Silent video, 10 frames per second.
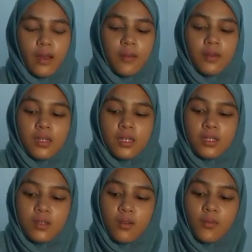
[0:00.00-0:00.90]

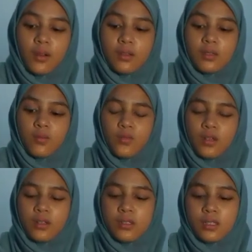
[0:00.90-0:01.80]
families of maritime
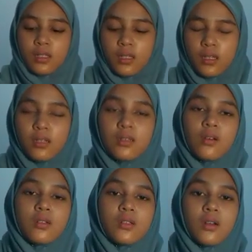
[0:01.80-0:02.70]
workers killed
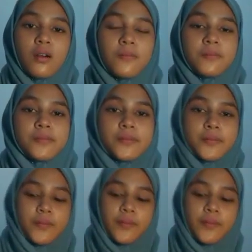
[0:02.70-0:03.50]
on the job.